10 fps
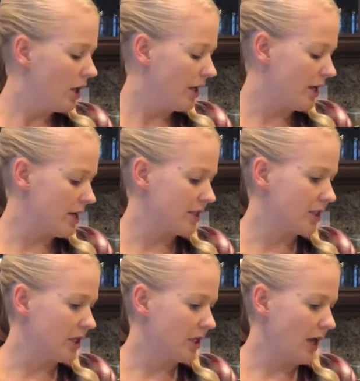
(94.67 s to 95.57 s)

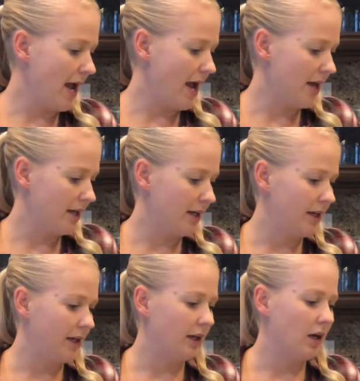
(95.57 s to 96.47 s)
is
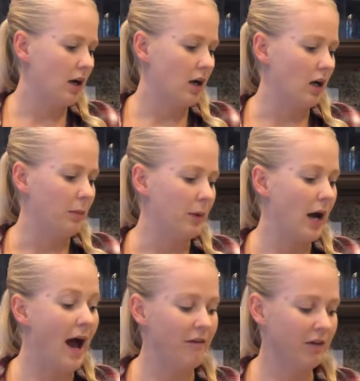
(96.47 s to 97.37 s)
adding
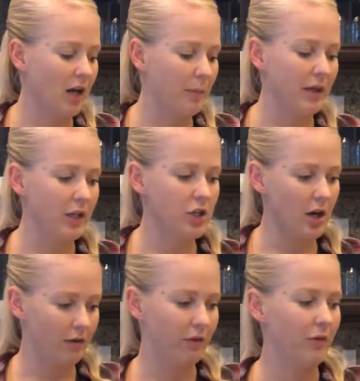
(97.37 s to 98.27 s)
a half a cup each
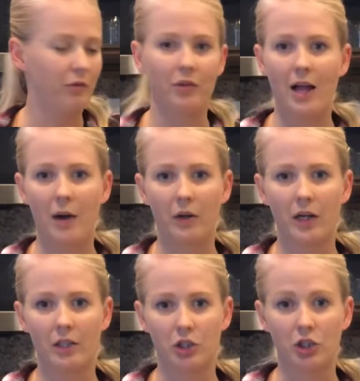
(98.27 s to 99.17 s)
of flour
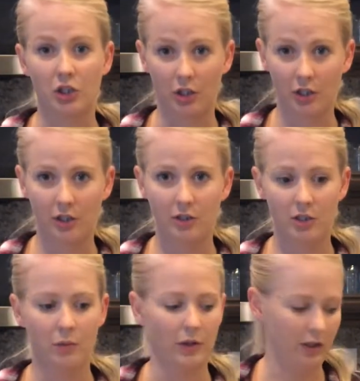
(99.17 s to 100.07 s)
and sugar,
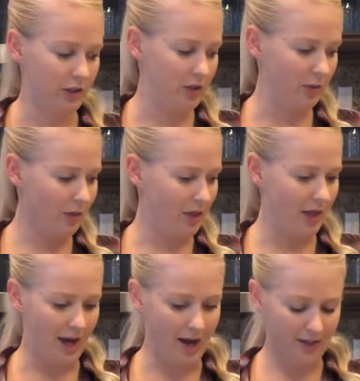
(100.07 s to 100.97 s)
so we're gonna do
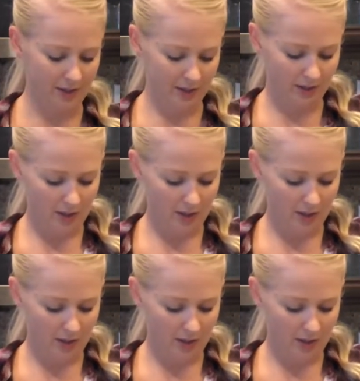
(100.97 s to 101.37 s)
that.